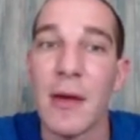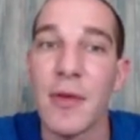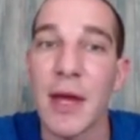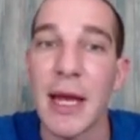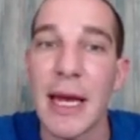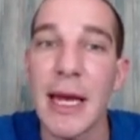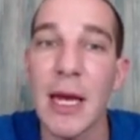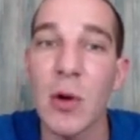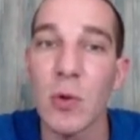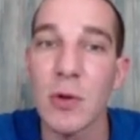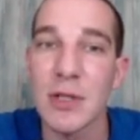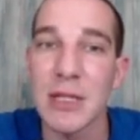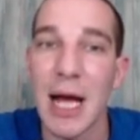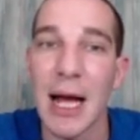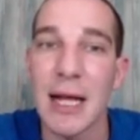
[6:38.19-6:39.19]
The
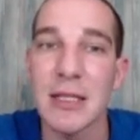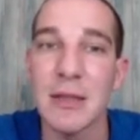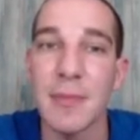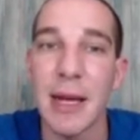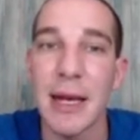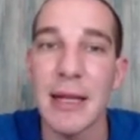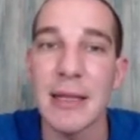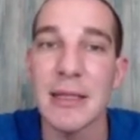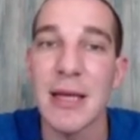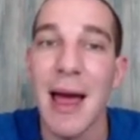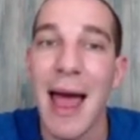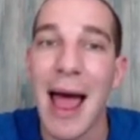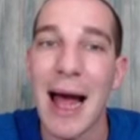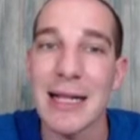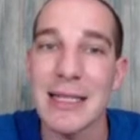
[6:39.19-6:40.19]
equal signs means
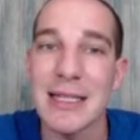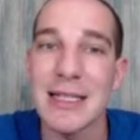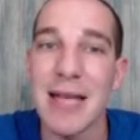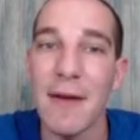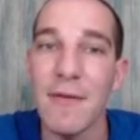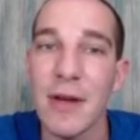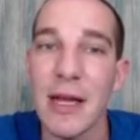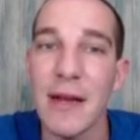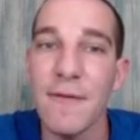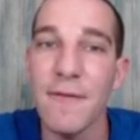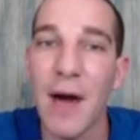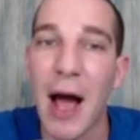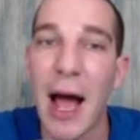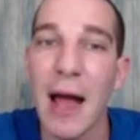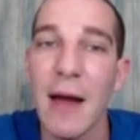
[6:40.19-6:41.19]
at
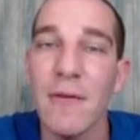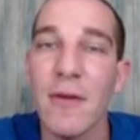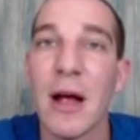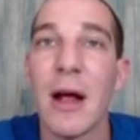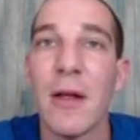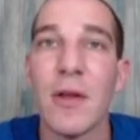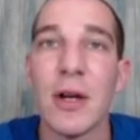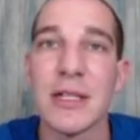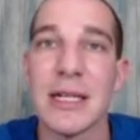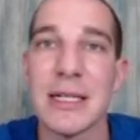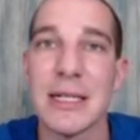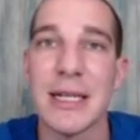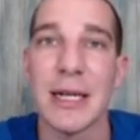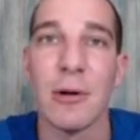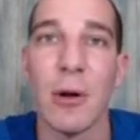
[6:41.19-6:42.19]
75, there's a
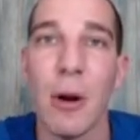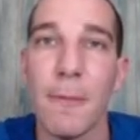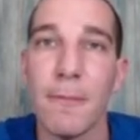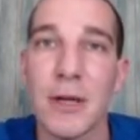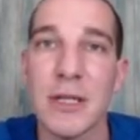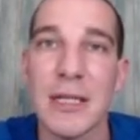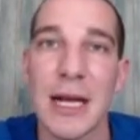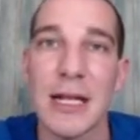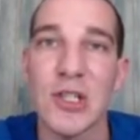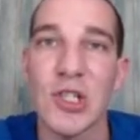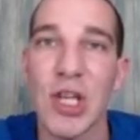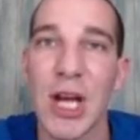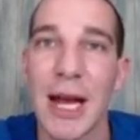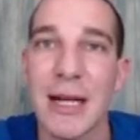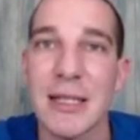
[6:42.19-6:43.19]
0%
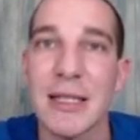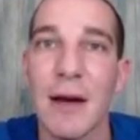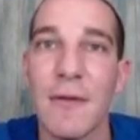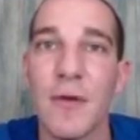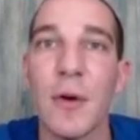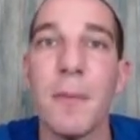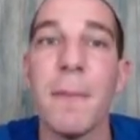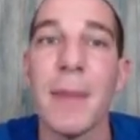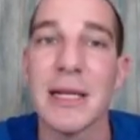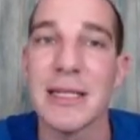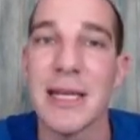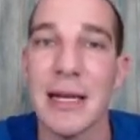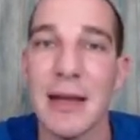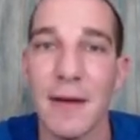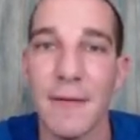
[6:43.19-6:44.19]
chance of you
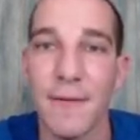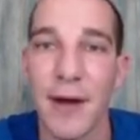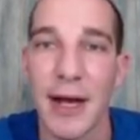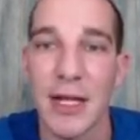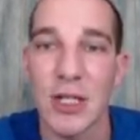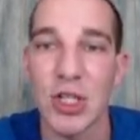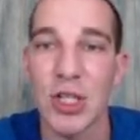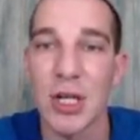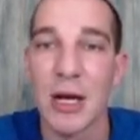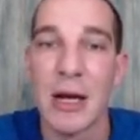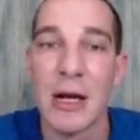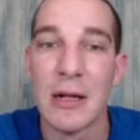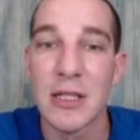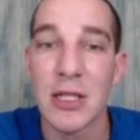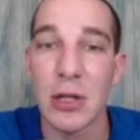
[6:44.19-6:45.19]
missing the fish.
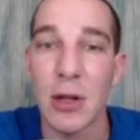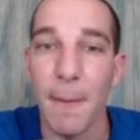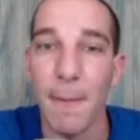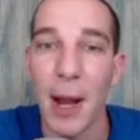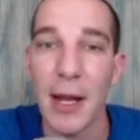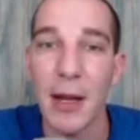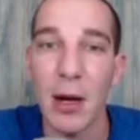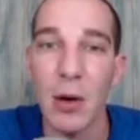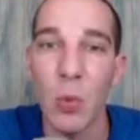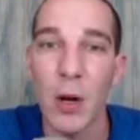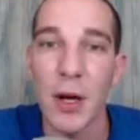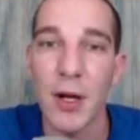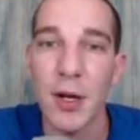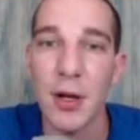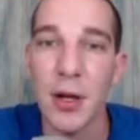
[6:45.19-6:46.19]
So depending on
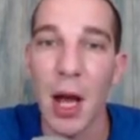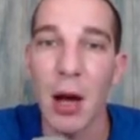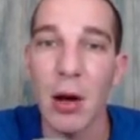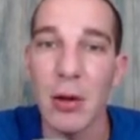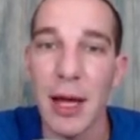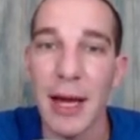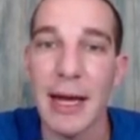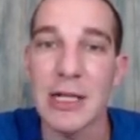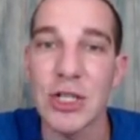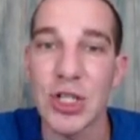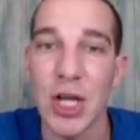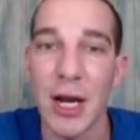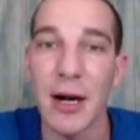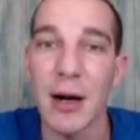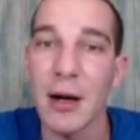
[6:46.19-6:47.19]
where you go, like
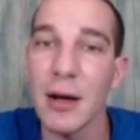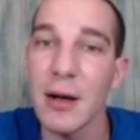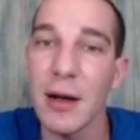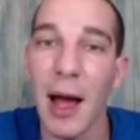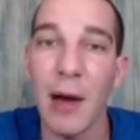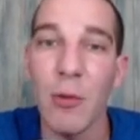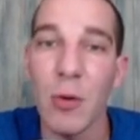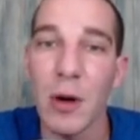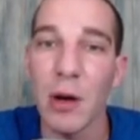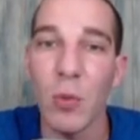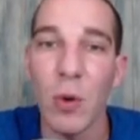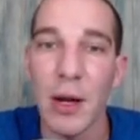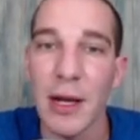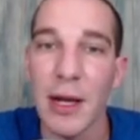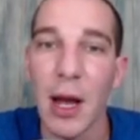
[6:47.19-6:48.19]
Azshara, I wouldn't
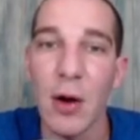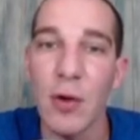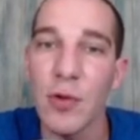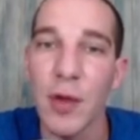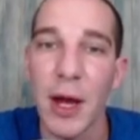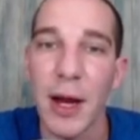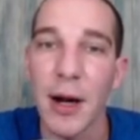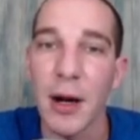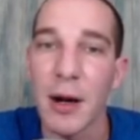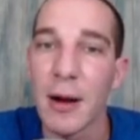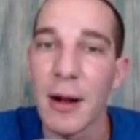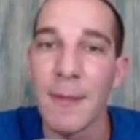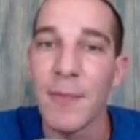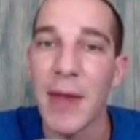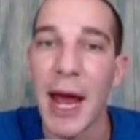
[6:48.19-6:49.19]
want to go there
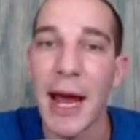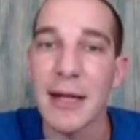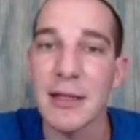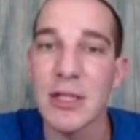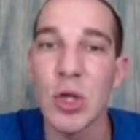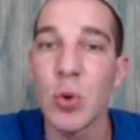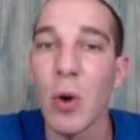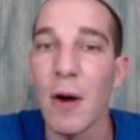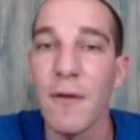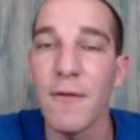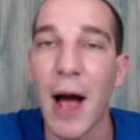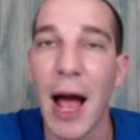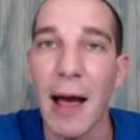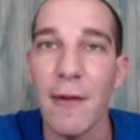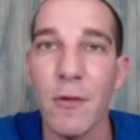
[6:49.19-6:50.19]
at
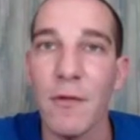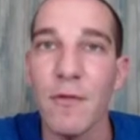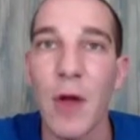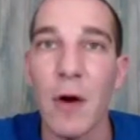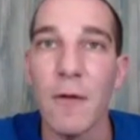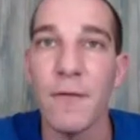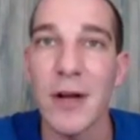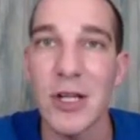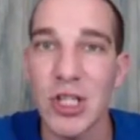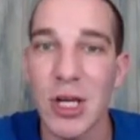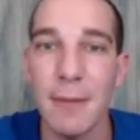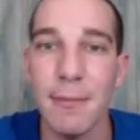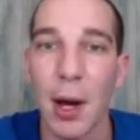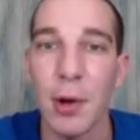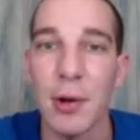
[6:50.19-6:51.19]
205 with no
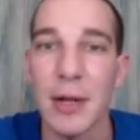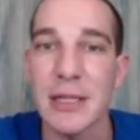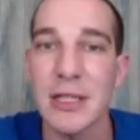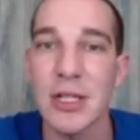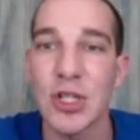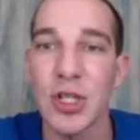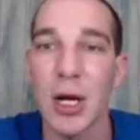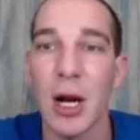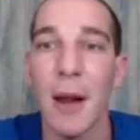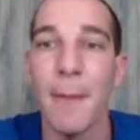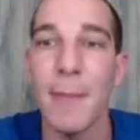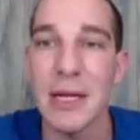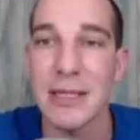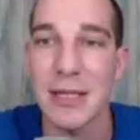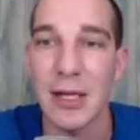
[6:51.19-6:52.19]
fishing bonus because you're going to
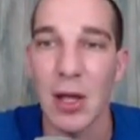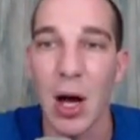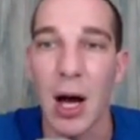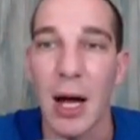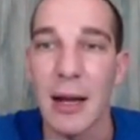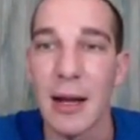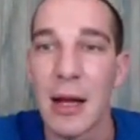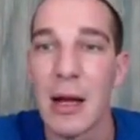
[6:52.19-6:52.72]
miss a lot.